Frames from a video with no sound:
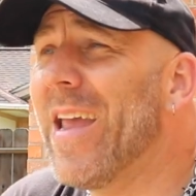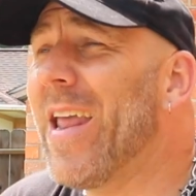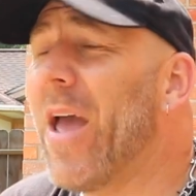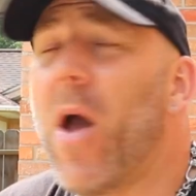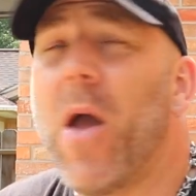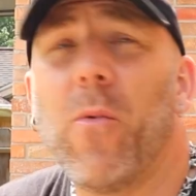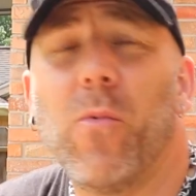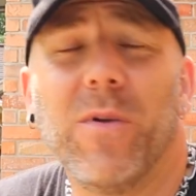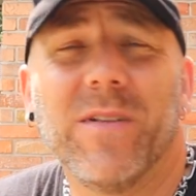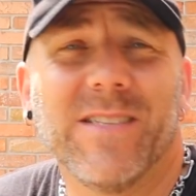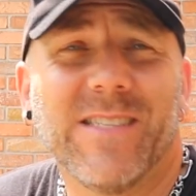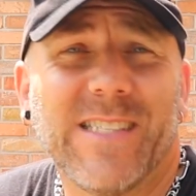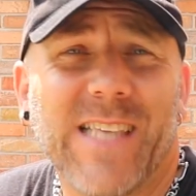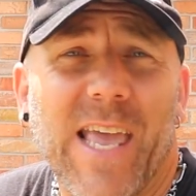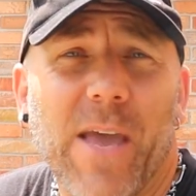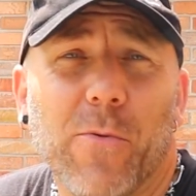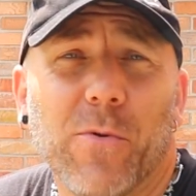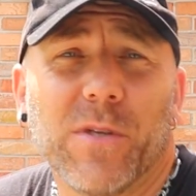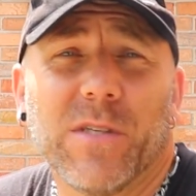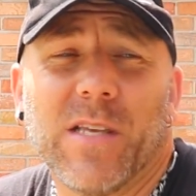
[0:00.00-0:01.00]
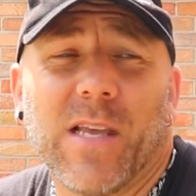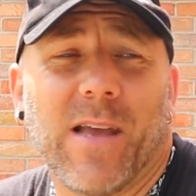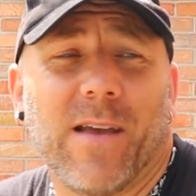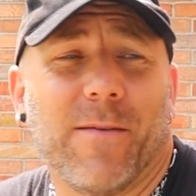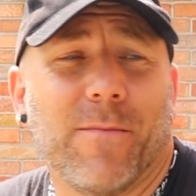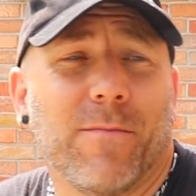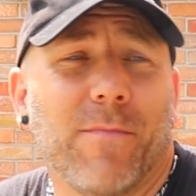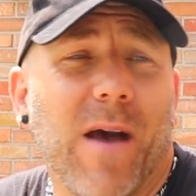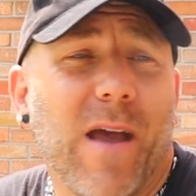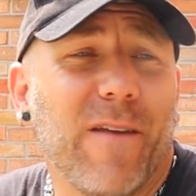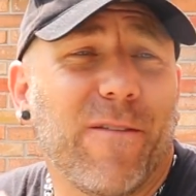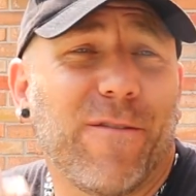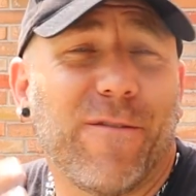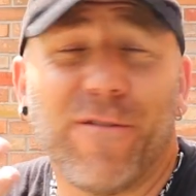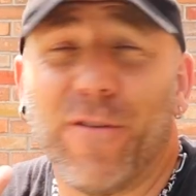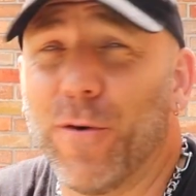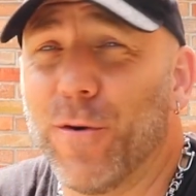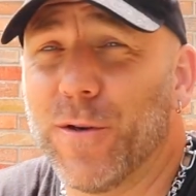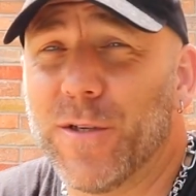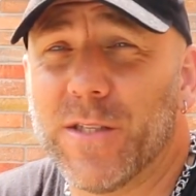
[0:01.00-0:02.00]
And now I wouldn't say it was my
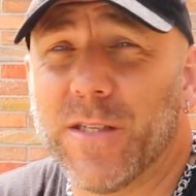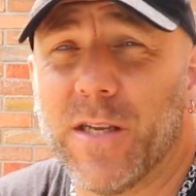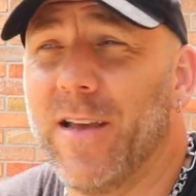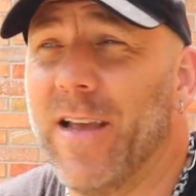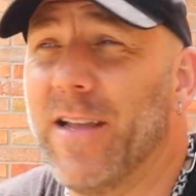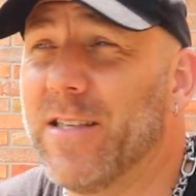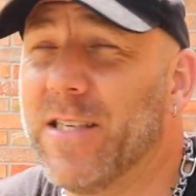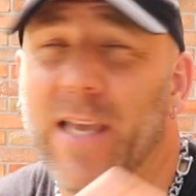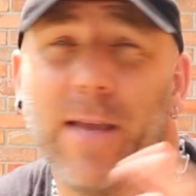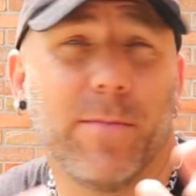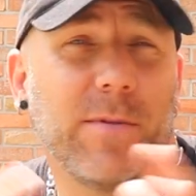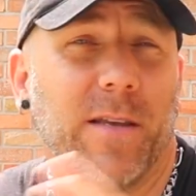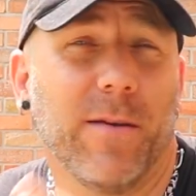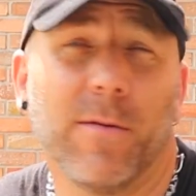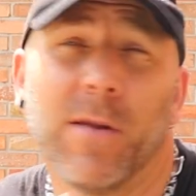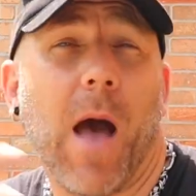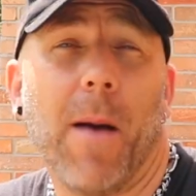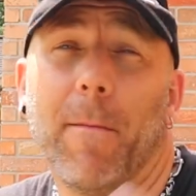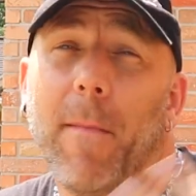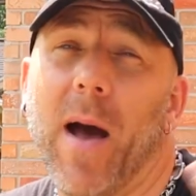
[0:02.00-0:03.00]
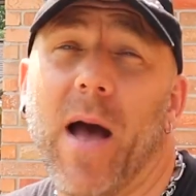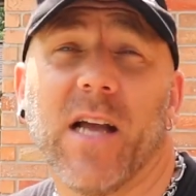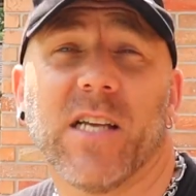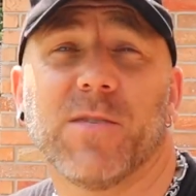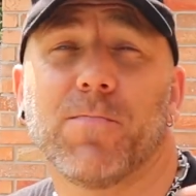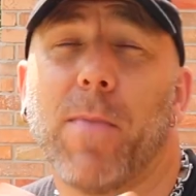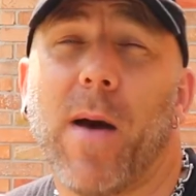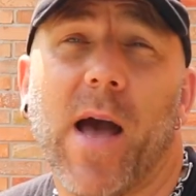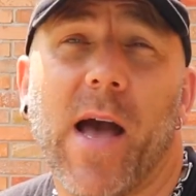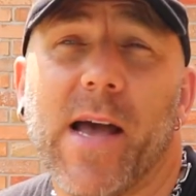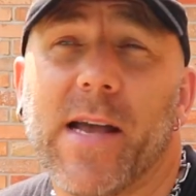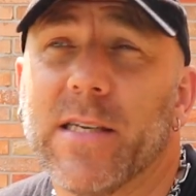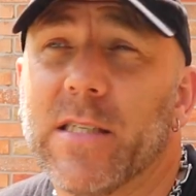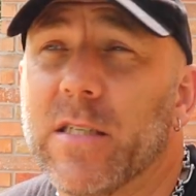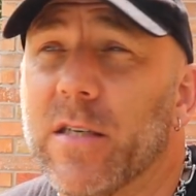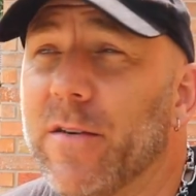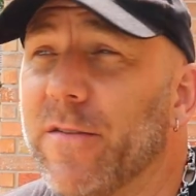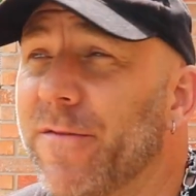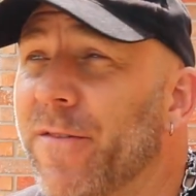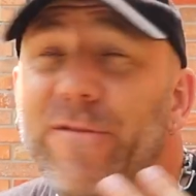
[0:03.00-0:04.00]
first attempt at a modge
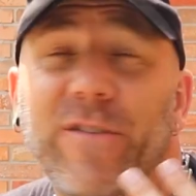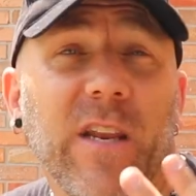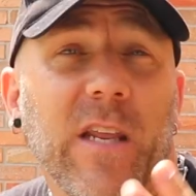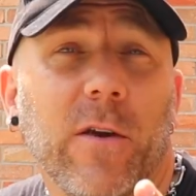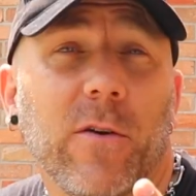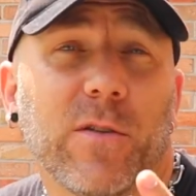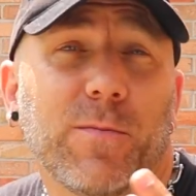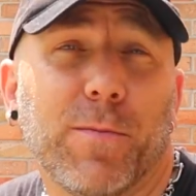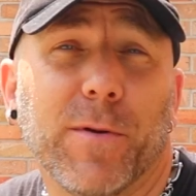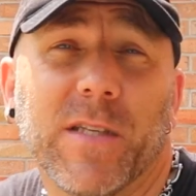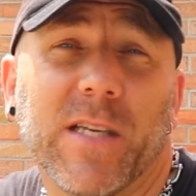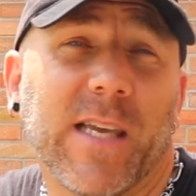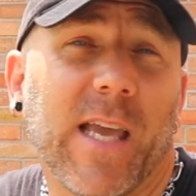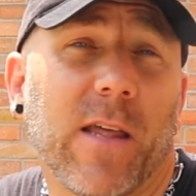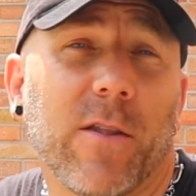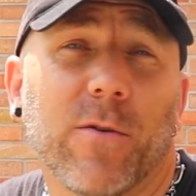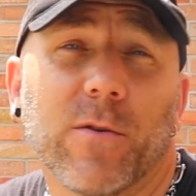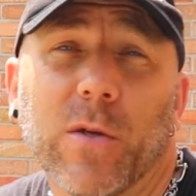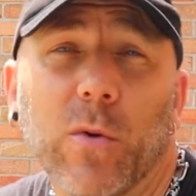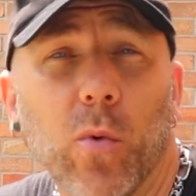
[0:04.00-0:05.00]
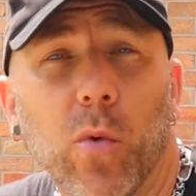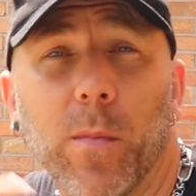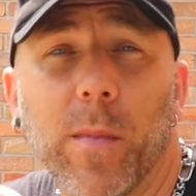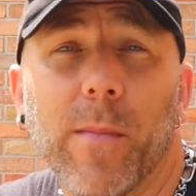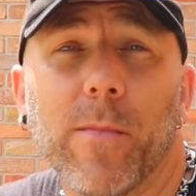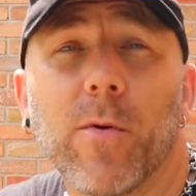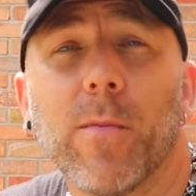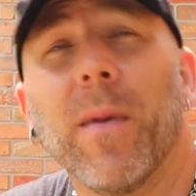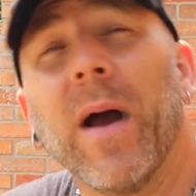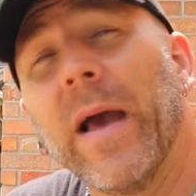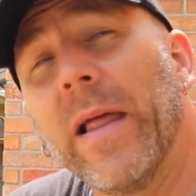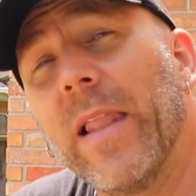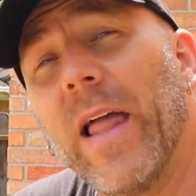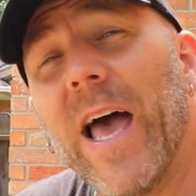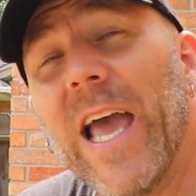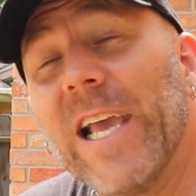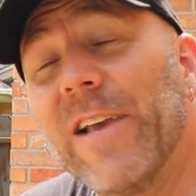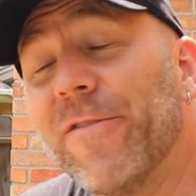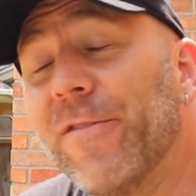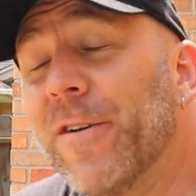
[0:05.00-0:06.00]
podge of videos put together to remember my
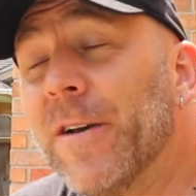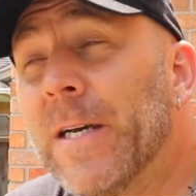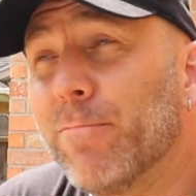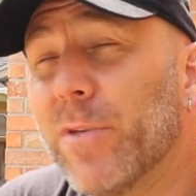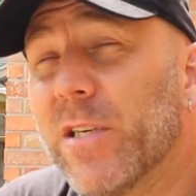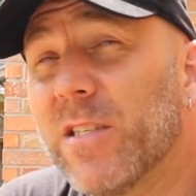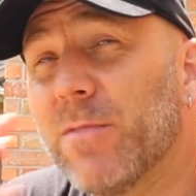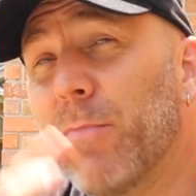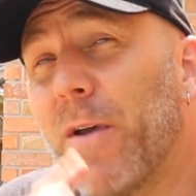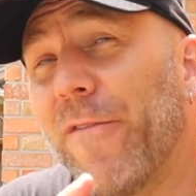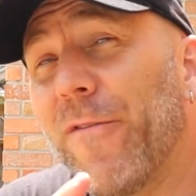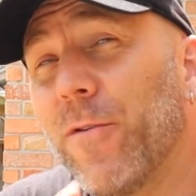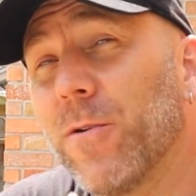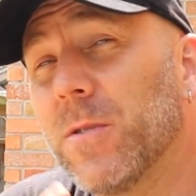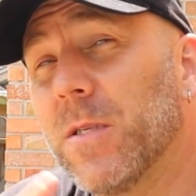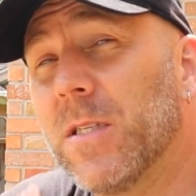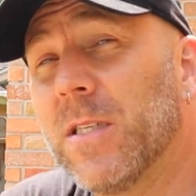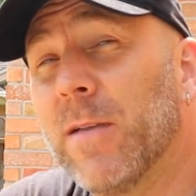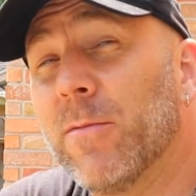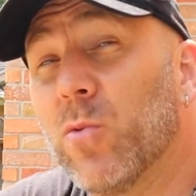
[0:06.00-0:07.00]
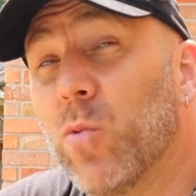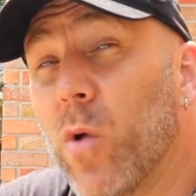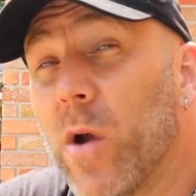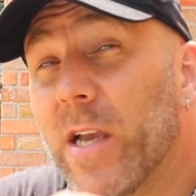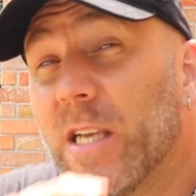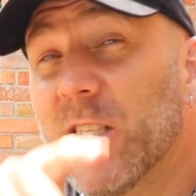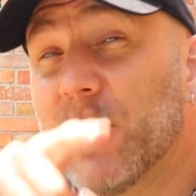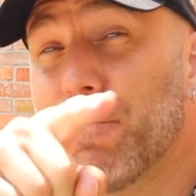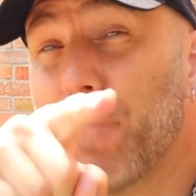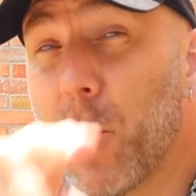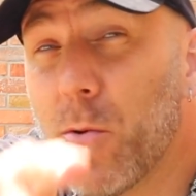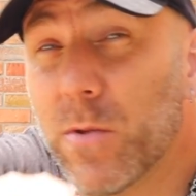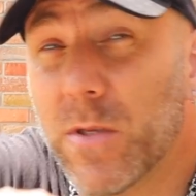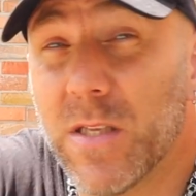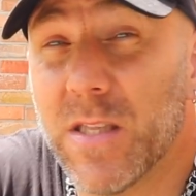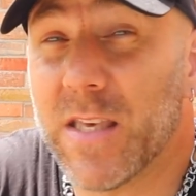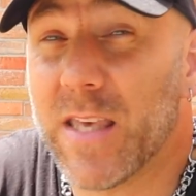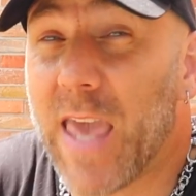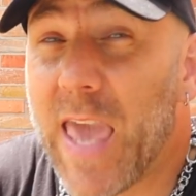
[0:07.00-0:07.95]
life, but it's my first attempt where I spoke to the